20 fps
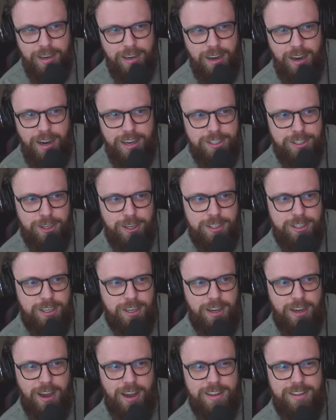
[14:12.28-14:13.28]
I saw.
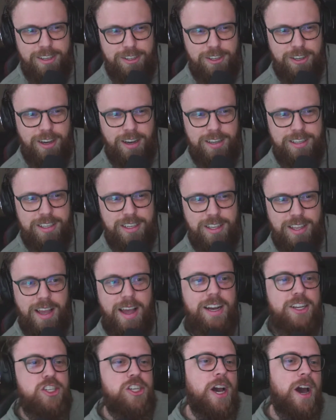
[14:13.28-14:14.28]
Did you guys see?
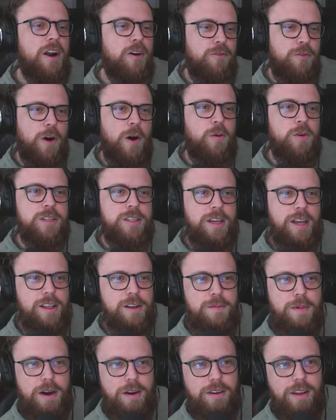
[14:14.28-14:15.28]
Yeah, Shadowfall was the
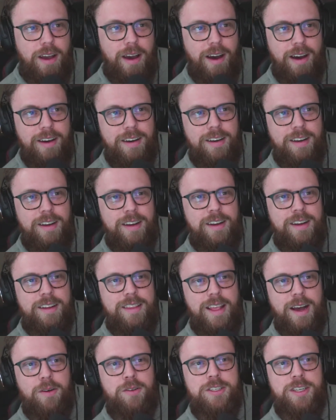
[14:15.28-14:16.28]
other mode. Yeah,
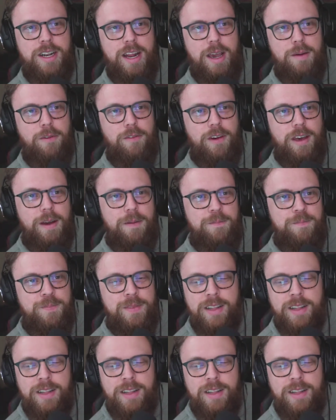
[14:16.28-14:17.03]
that was the name of it.